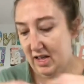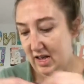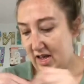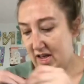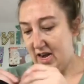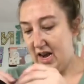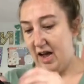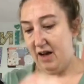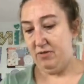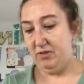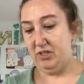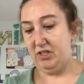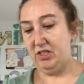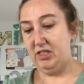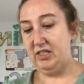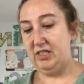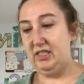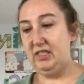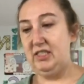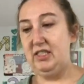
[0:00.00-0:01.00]
And I would
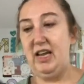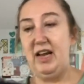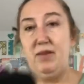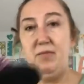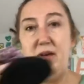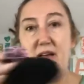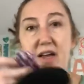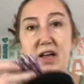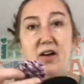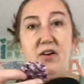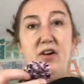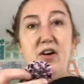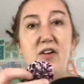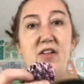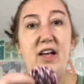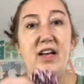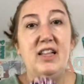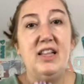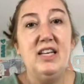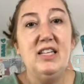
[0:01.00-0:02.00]
just take my yo-yo
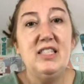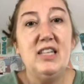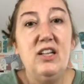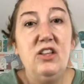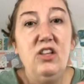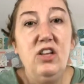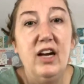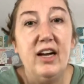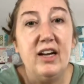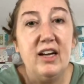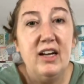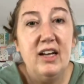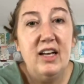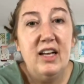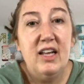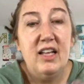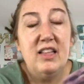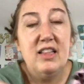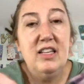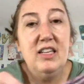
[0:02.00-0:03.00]
like this. And look,
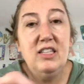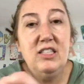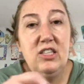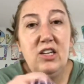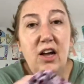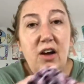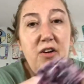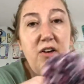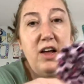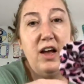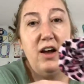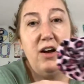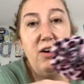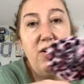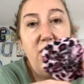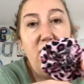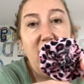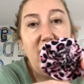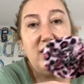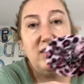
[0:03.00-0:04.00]
this
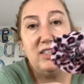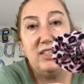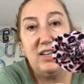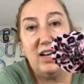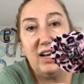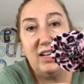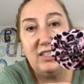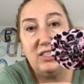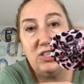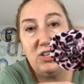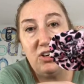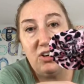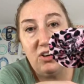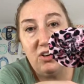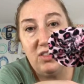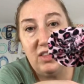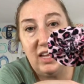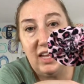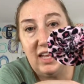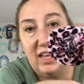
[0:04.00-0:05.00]
yo-yo, I did not
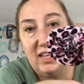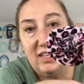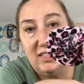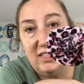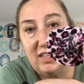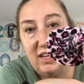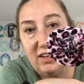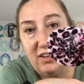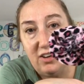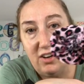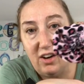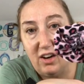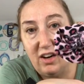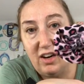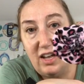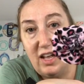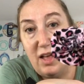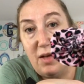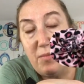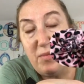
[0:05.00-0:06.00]
turn the ends under,
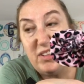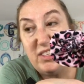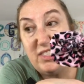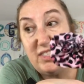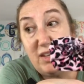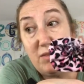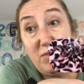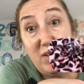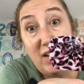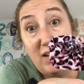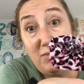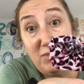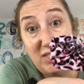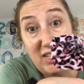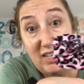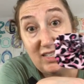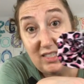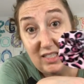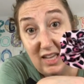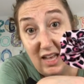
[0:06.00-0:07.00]
but sometimes
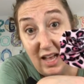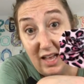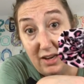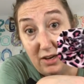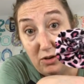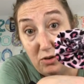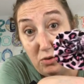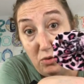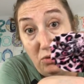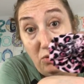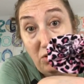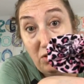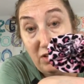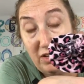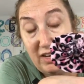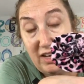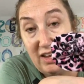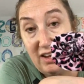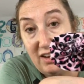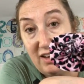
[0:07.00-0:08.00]
that's kind of cool
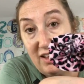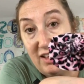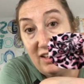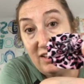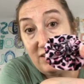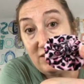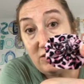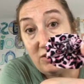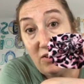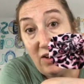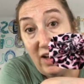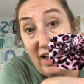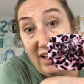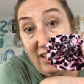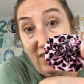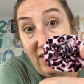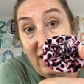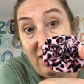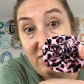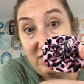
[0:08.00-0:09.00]
looking. So I
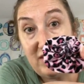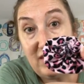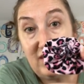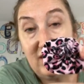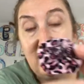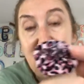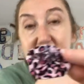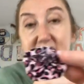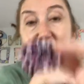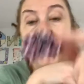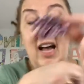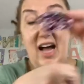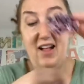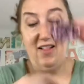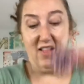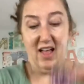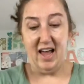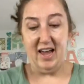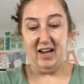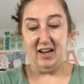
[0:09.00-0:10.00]
left it because I
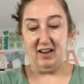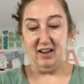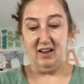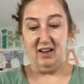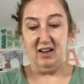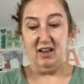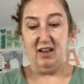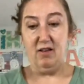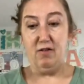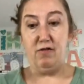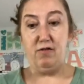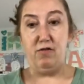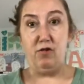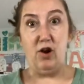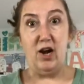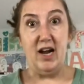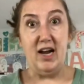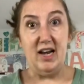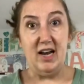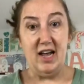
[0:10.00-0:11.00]
like
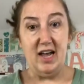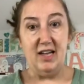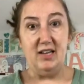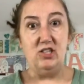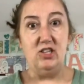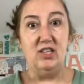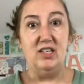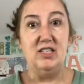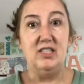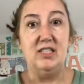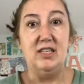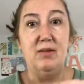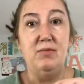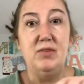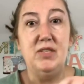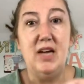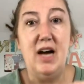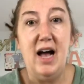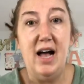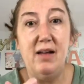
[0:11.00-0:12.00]
frayed edges
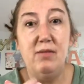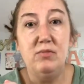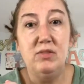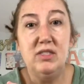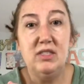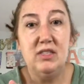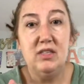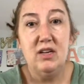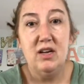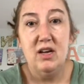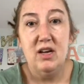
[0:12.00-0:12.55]
sometimes.